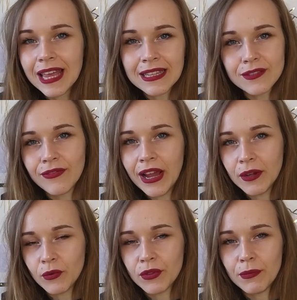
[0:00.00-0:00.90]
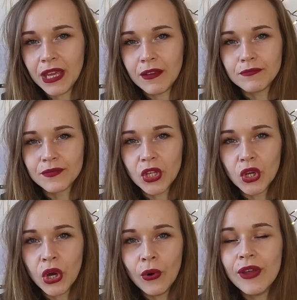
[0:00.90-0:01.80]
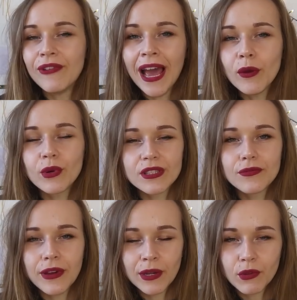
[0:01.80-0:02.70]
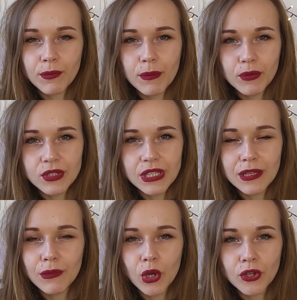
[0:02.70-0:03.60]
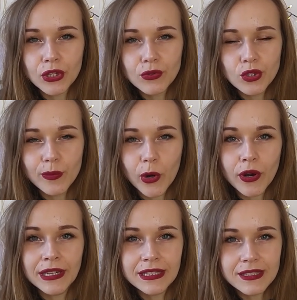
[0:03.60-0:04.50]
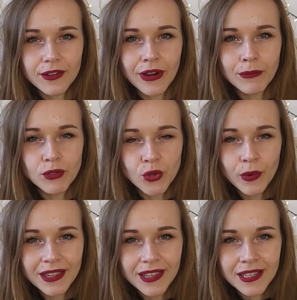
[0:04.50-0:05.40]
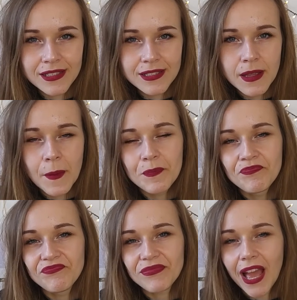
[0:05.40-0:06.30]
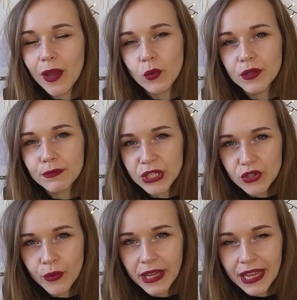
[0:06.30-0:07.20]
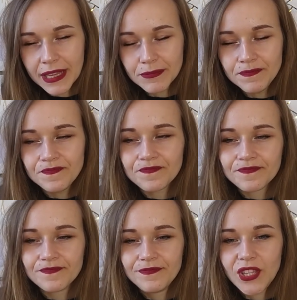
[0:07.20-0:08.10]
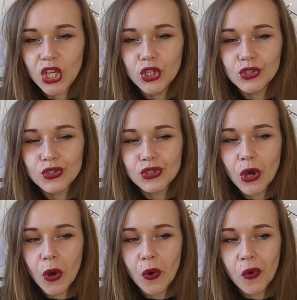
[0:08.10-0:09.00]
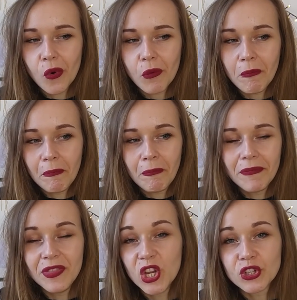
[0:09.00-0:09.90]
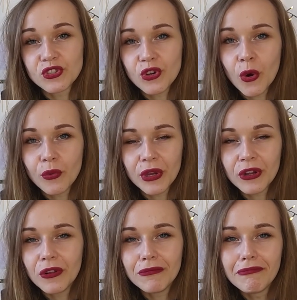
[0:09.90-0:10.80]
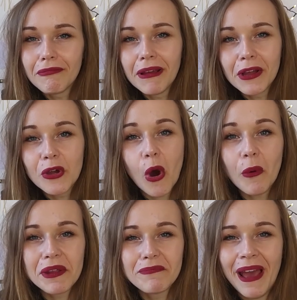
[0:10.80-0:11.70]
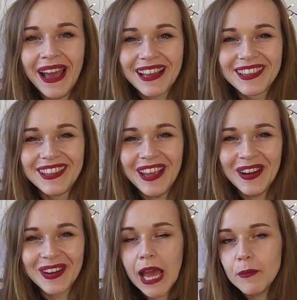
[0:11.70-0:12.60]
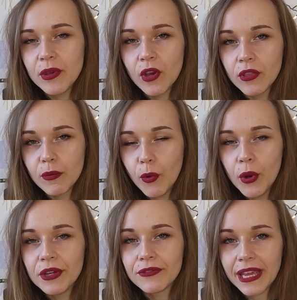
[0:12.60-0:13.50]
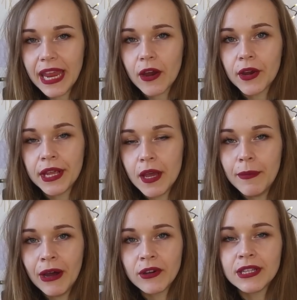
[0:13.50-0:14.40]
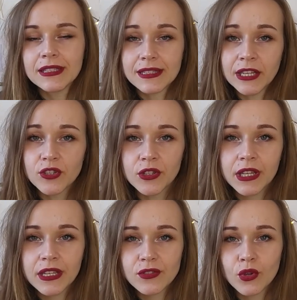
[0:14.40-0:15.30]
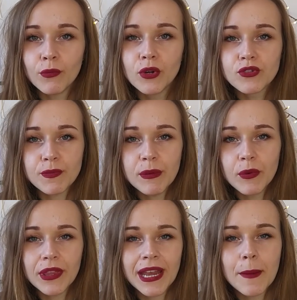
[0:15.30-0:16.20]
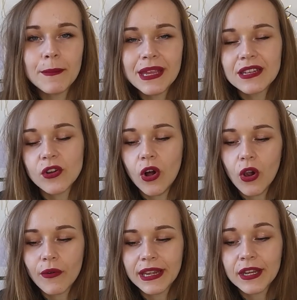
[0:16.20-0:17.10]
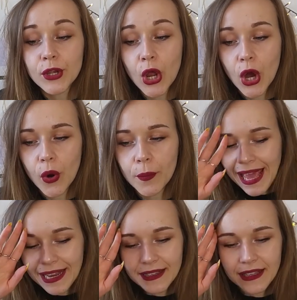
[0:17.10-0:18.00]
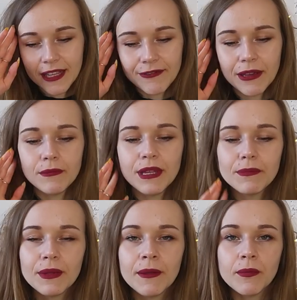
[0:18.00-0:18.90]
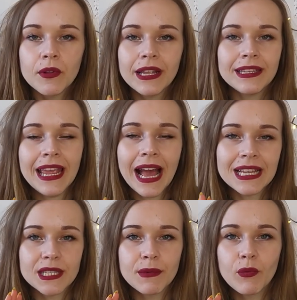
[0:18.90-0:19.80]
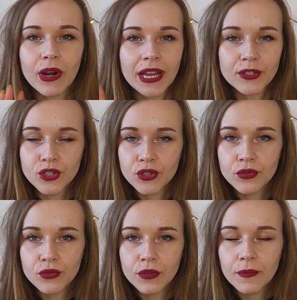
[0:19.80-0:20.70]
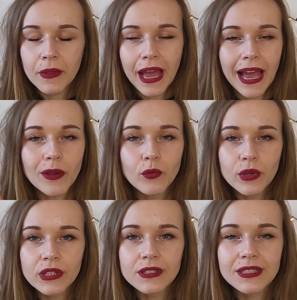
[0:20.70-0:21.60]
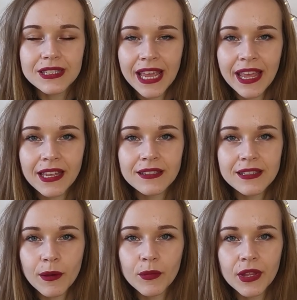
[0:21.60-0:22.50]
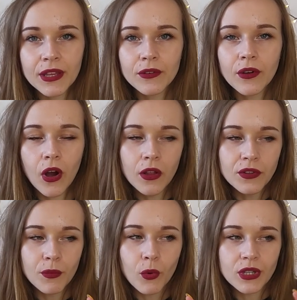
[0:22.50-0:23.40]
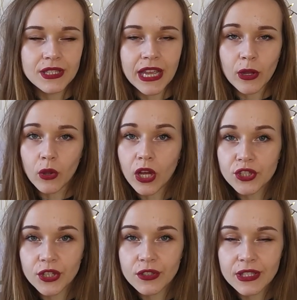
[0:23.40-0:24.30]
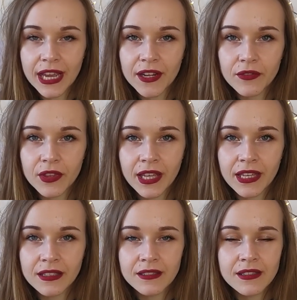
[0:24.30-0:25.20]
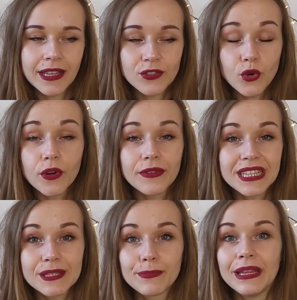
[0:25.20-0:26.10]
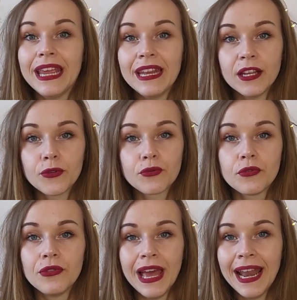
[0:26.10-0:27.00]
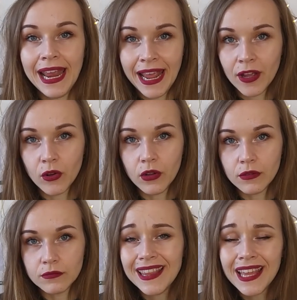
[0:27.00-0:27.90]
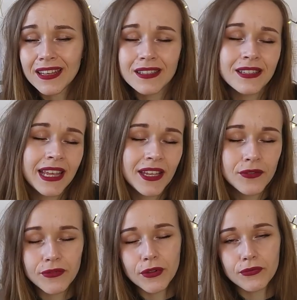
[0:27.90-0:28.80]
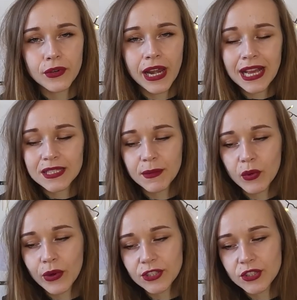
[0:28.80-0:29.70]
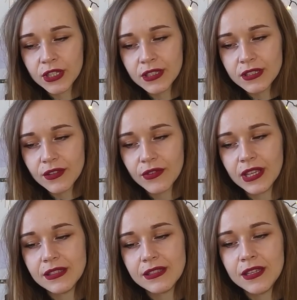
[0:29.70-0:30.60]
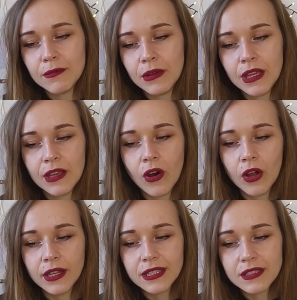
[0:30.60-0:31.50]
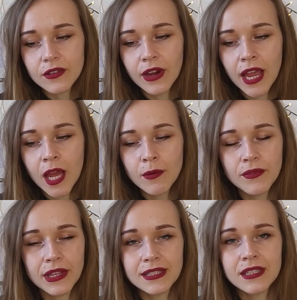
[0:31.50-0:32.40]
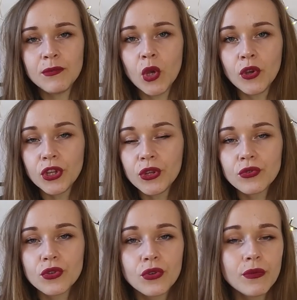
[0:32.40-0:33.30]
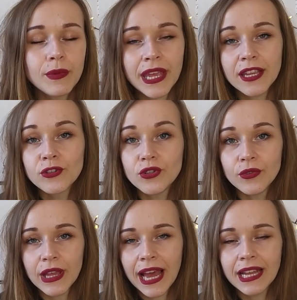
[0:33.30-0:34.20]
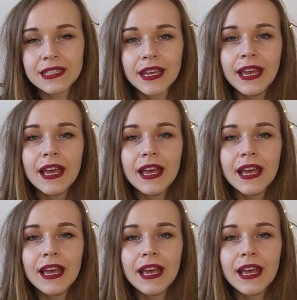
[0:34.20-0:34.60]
that's fine with me. You know, if I wasn't fine with people seeing me on YouTube or on Instagram doing this, I wouldn't be doing it. So there's no real going back there. I'm beyond the point of caring about it, essentially. So most people that I meet already know. And if I meet people and they ask me what I do, I will say something on the more psychological side of things and sort of explain it through that angle. And then they can feel free to ask me questions. If they see me on Instagram, if they see me on YouTube, they can do that.